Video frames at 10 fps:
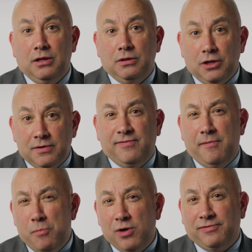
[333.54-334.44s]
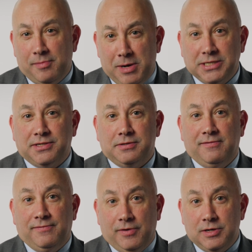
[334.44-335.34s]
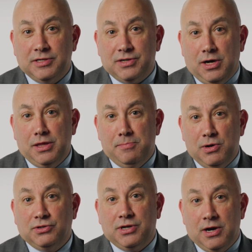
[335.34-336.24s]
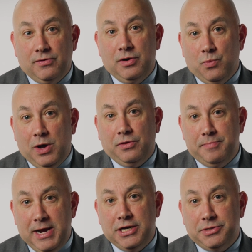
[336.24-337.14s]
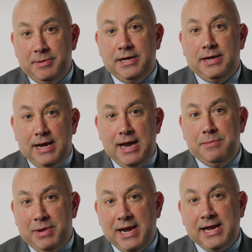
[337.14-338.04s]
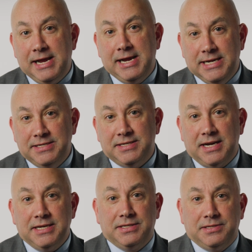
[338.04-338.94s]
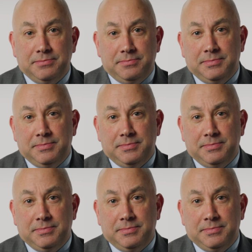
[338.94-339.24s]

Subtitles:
look for more from us focused on the most current wealth management and banking insights.